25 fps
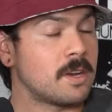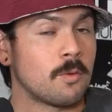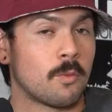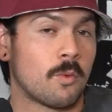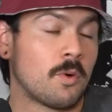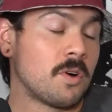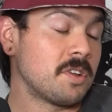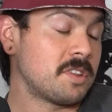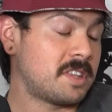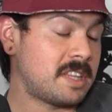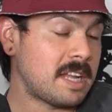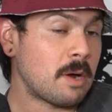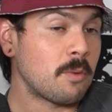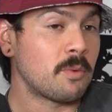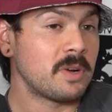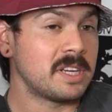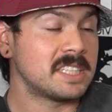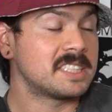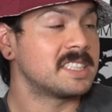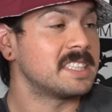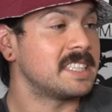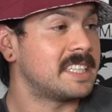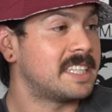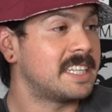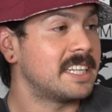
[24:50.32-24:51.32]
Yeah, well, that
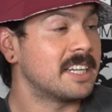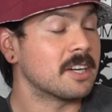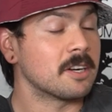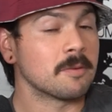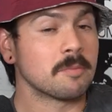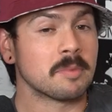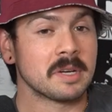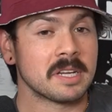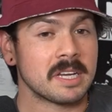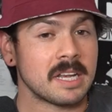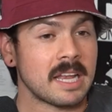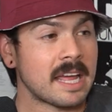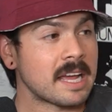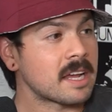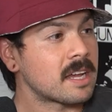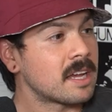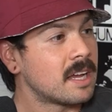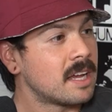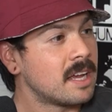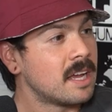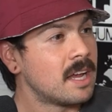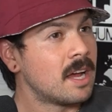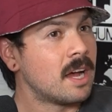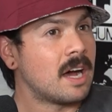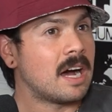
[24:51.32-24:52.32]
we see here.
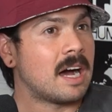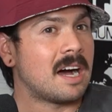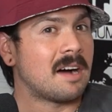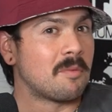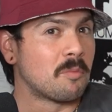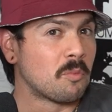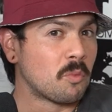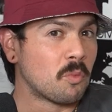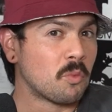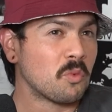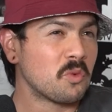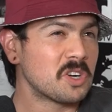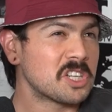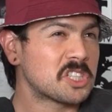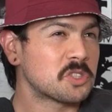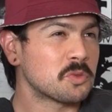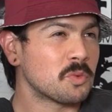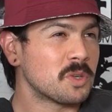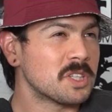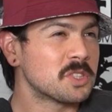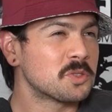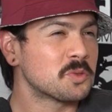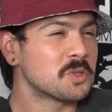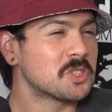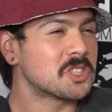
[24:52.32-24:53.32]
But which
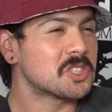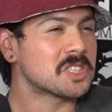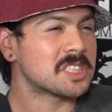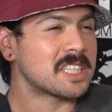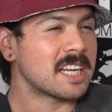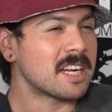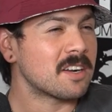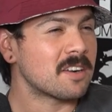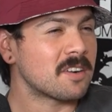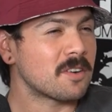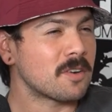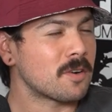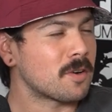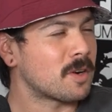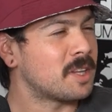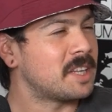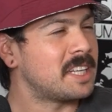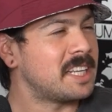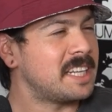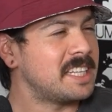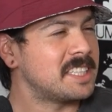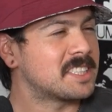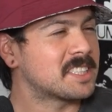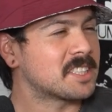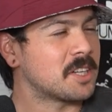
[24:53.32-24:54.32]
ones would you say are
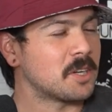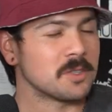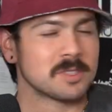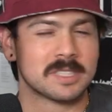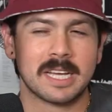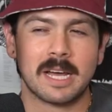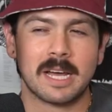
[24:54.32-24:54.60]
in the East Coast?